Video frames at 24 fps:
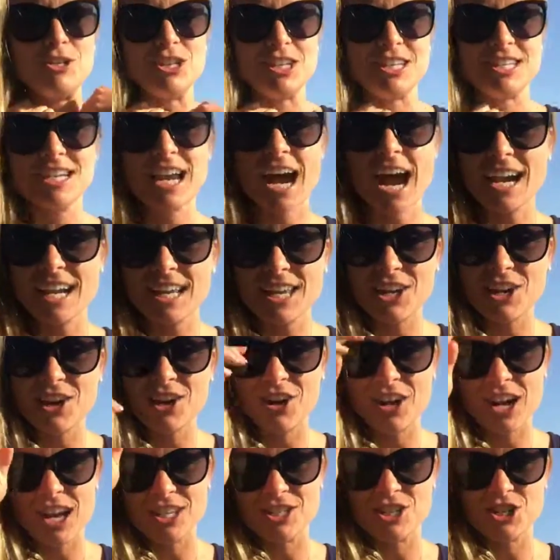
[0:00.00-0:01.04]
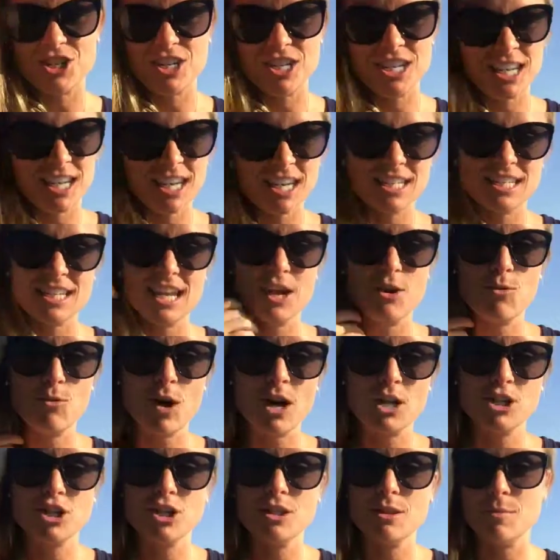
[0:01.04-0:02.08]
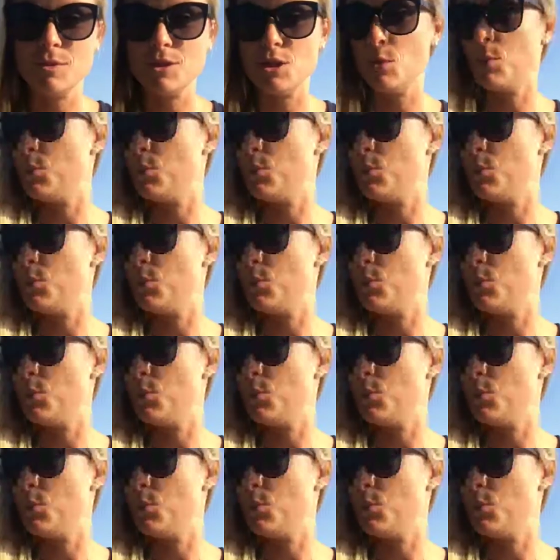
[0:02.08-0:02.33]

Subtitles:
we just got here, and she is like watching them